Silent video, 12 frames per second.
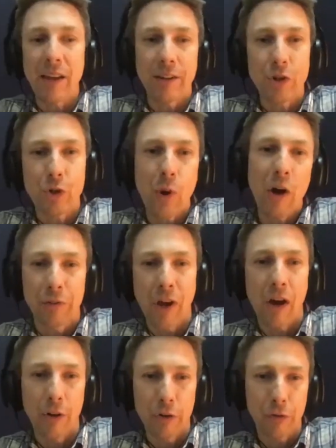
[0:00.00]
paid
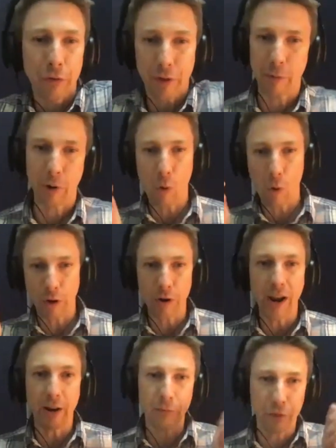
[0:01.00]
$12 for their
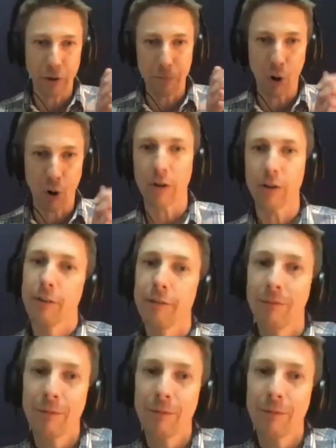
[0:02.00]
recorder and for their book.